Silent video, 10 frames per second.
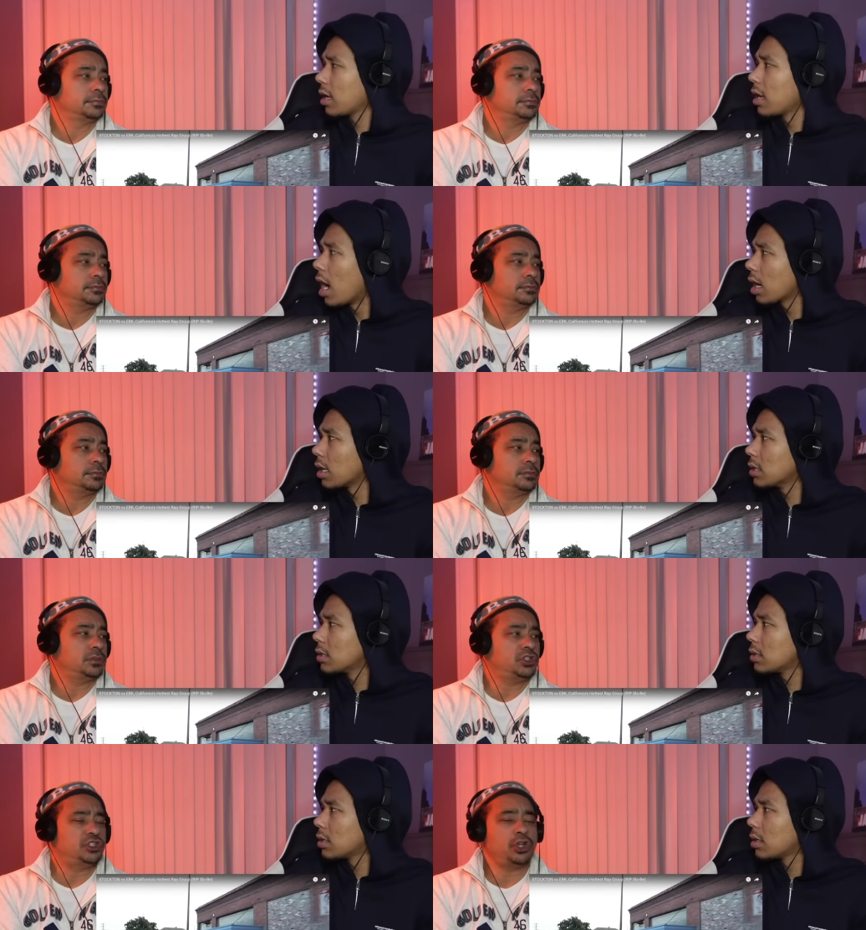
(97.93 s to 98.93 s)
Speaker 1: Yonkers
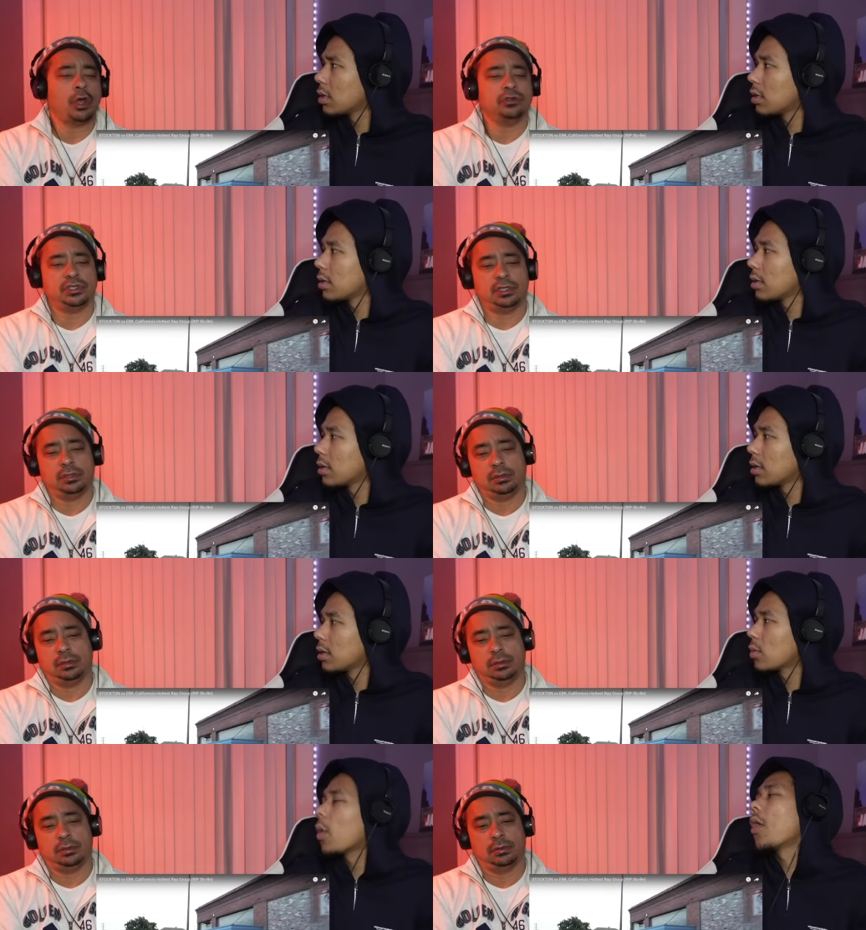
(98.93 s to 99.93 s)
to Jersey.
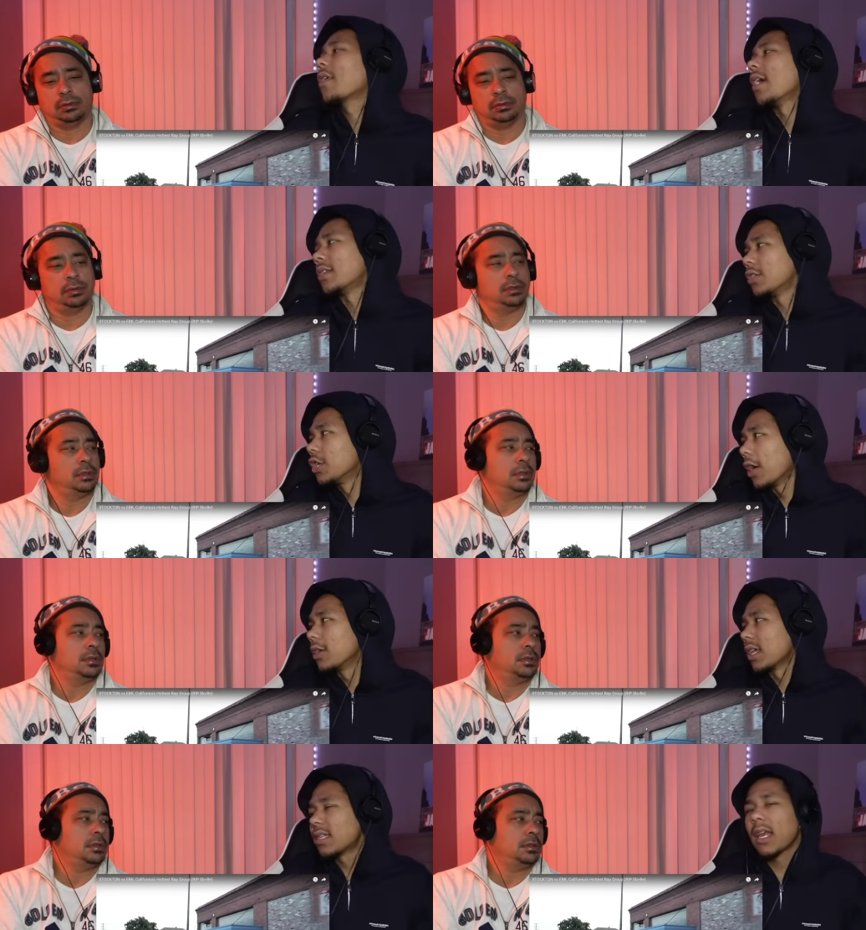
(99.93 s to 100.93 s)
Well, yeah, to
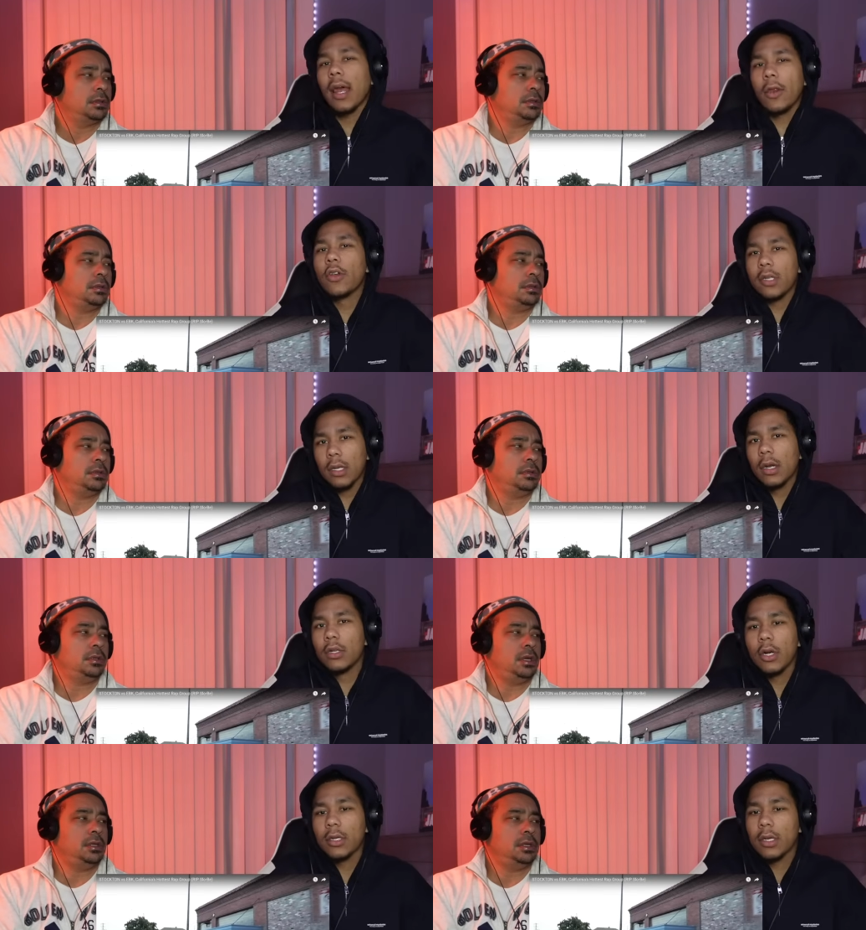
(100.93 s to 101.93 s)
Jersey. I said like New York City to yeah,
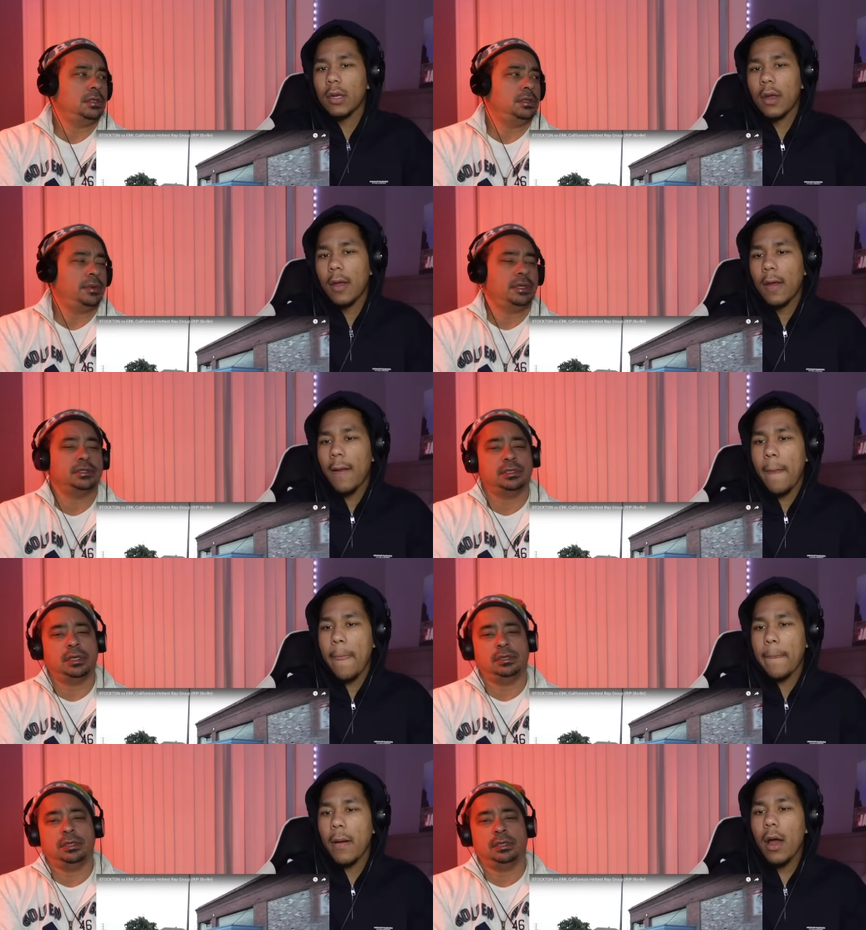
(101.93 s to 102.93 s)
Jersey. Yeah, it depends.
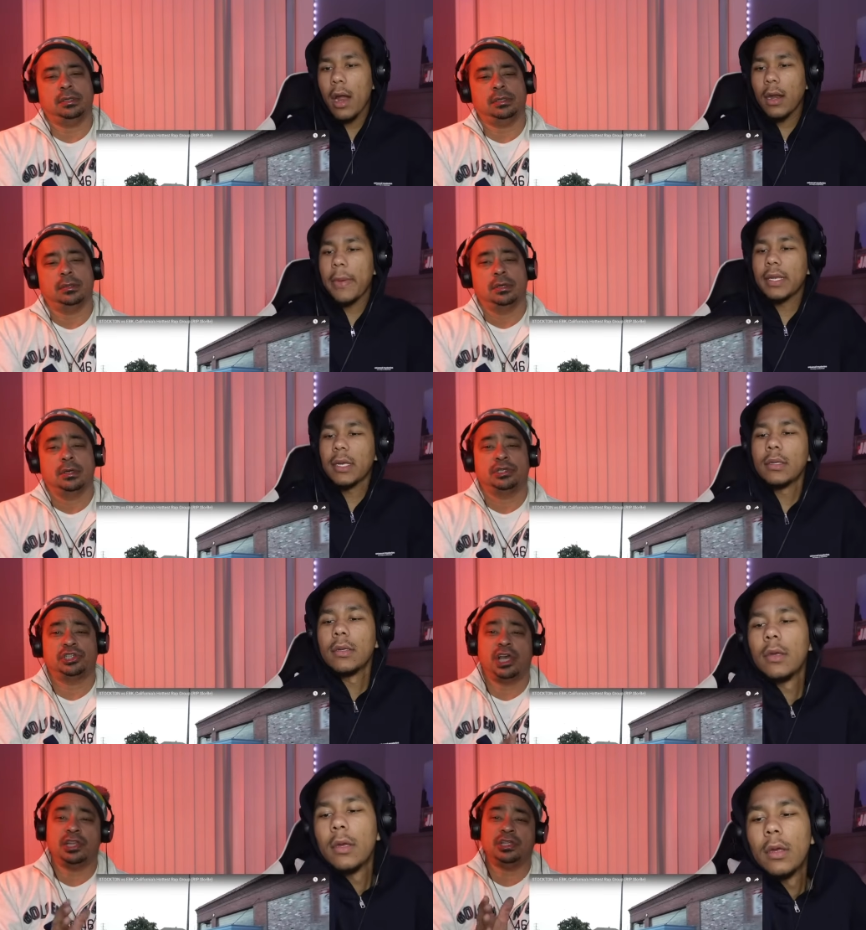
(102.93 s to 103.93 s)
Yeah, yeah. All right, that makes sense.
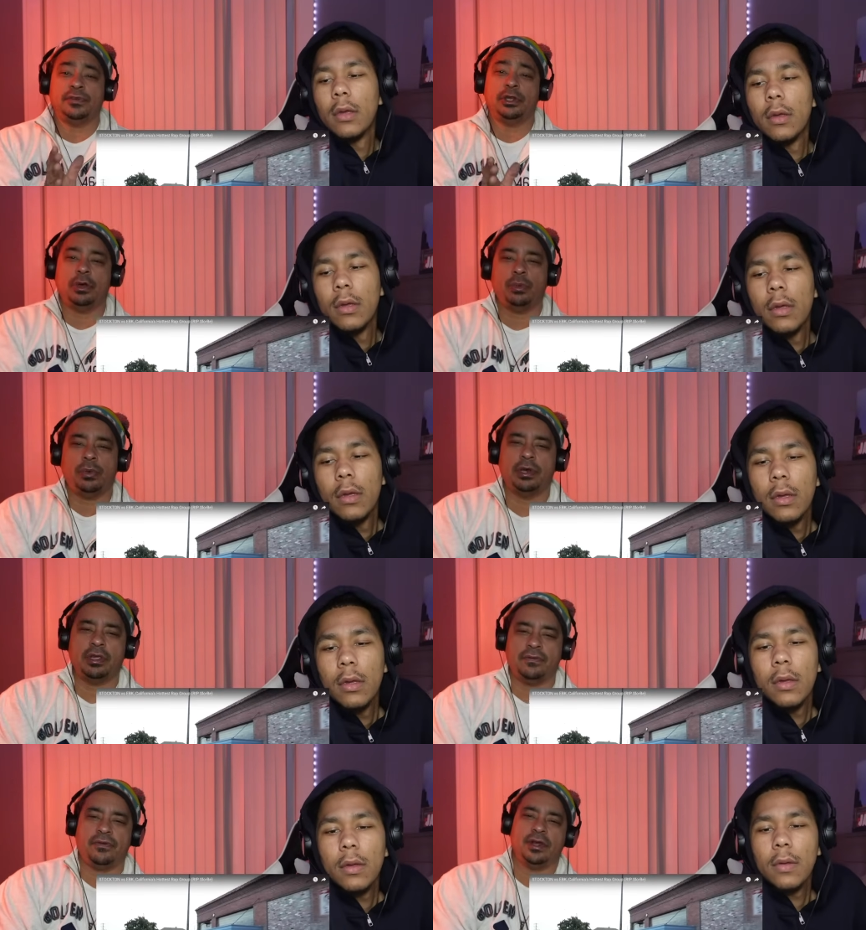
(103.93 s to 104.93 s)
Share
Speaker 2: this video with one of
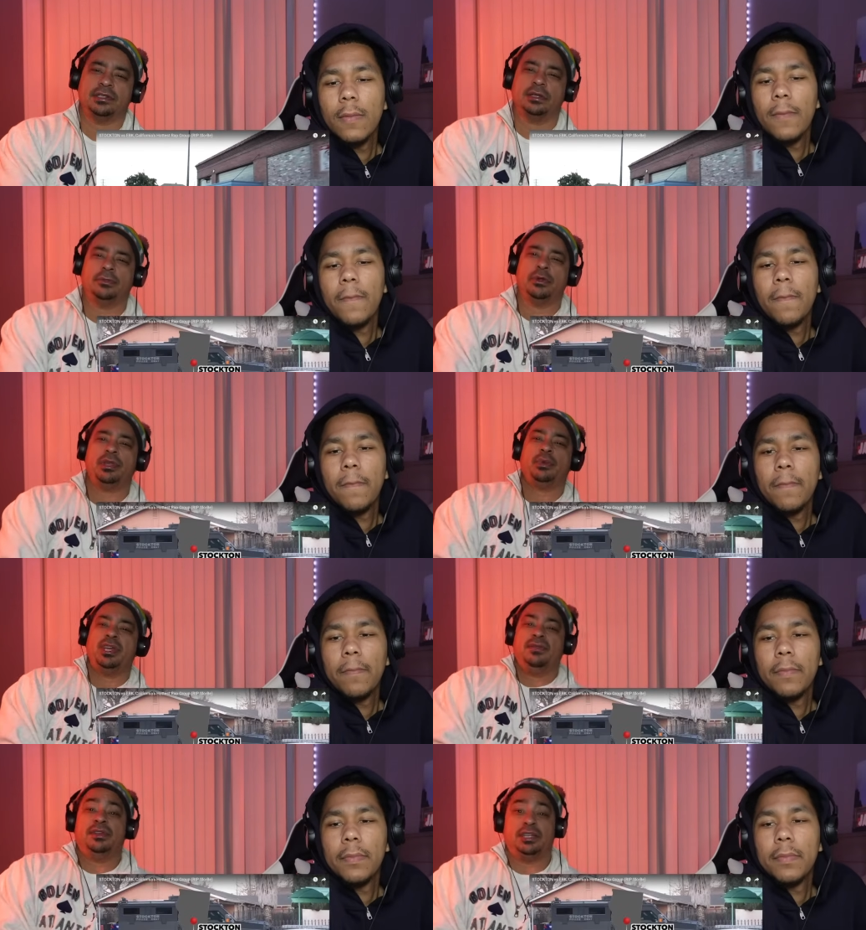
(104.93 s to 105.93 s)
your friends. Let them know that we
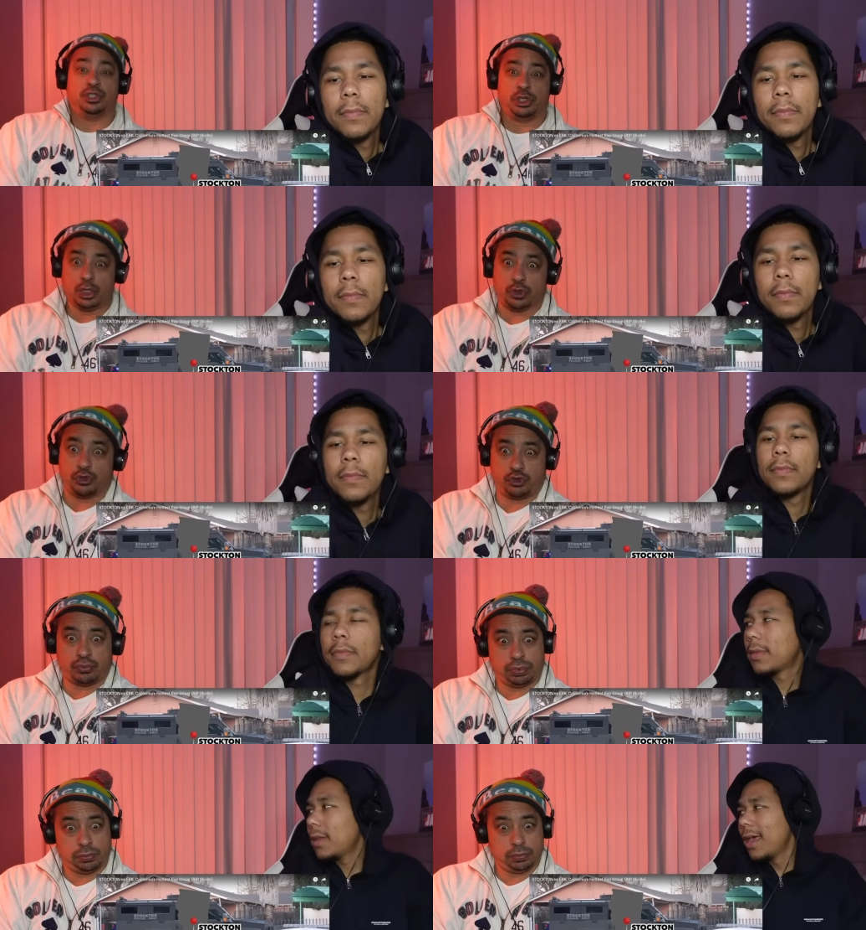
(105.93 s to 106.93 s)
even exist. In
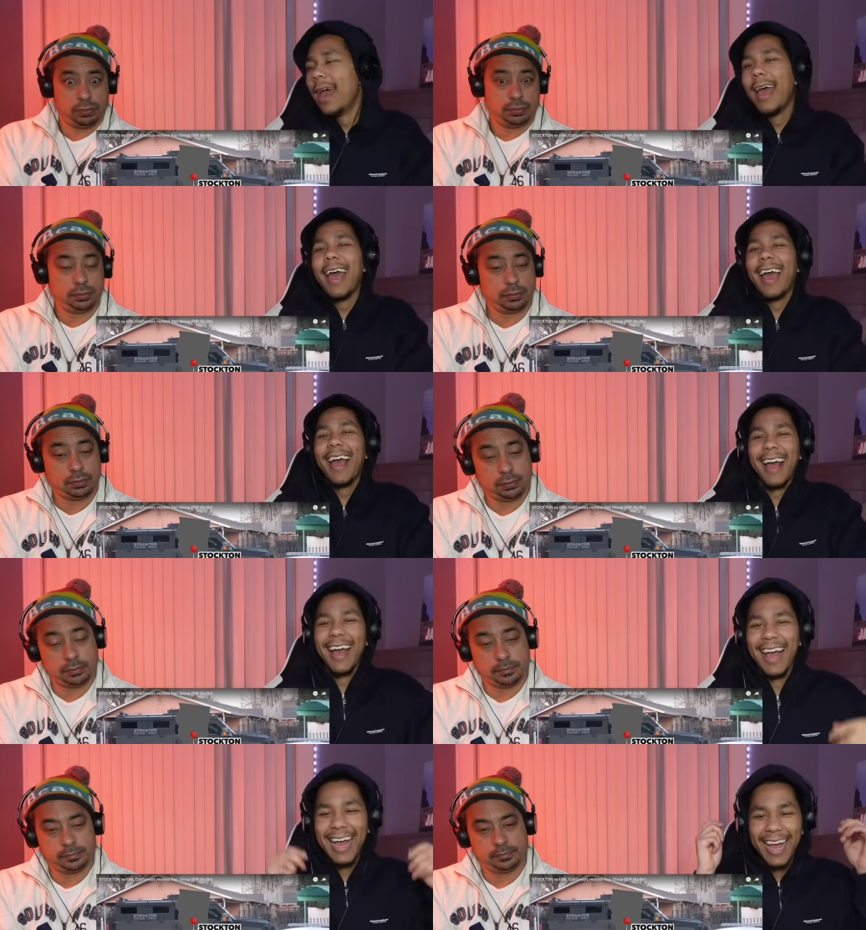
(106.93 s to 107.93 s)
about three minutes
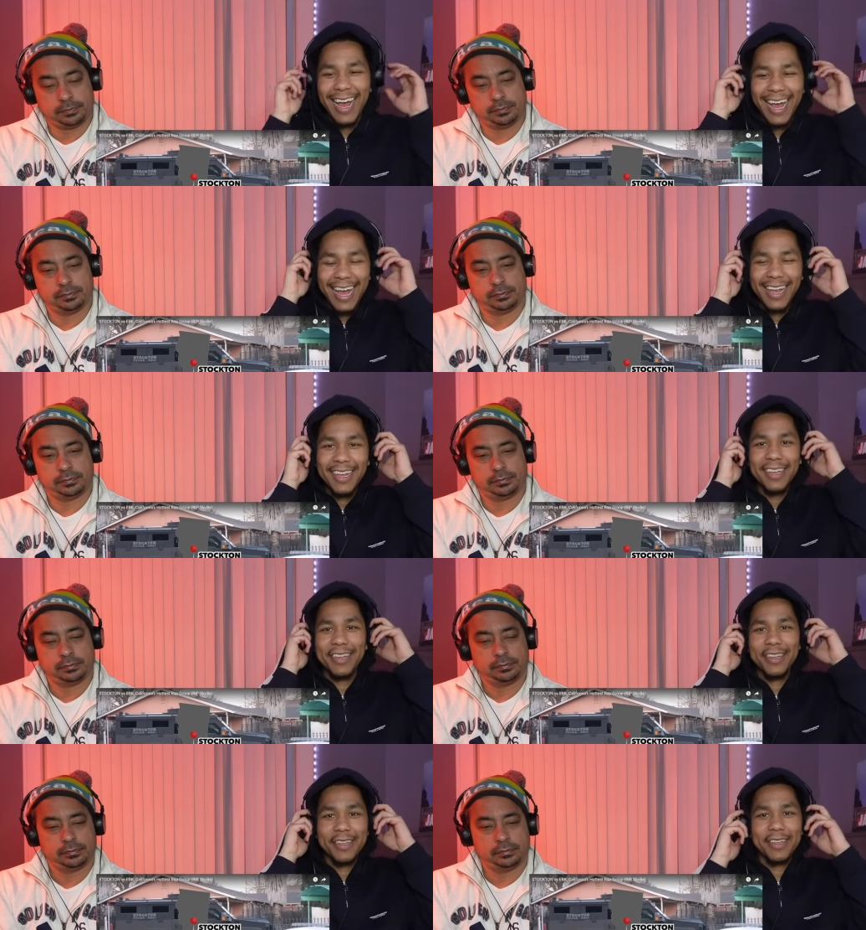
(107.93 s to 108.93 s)
south of Sacramento,
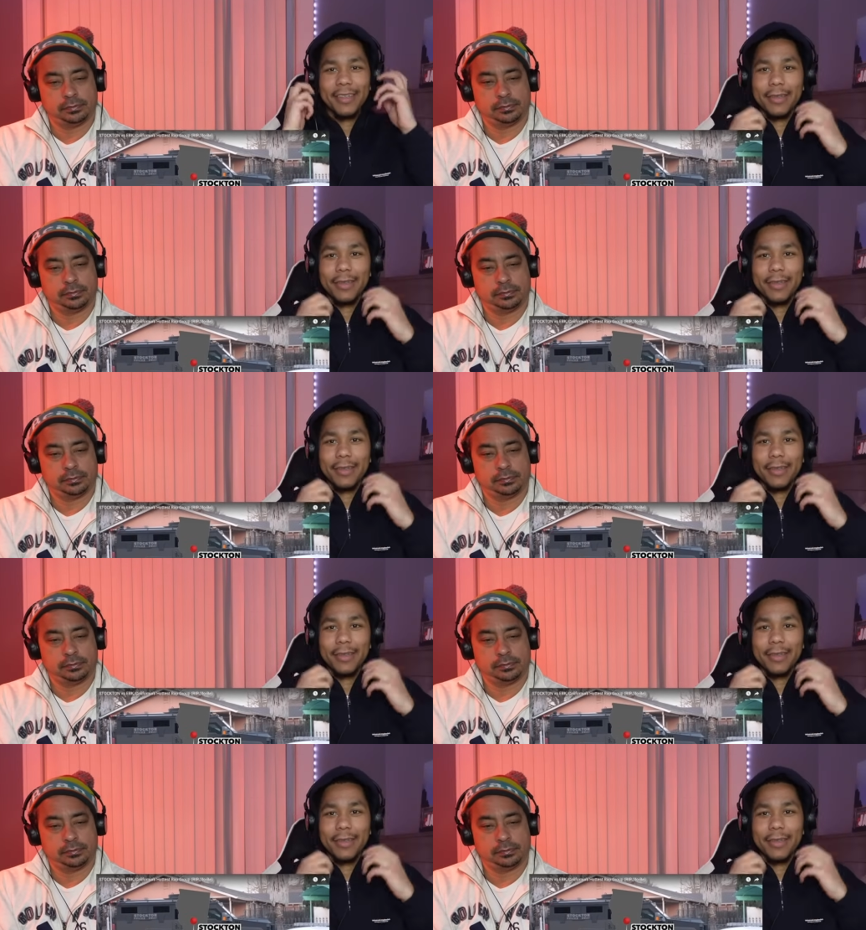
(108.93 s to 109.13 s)
there's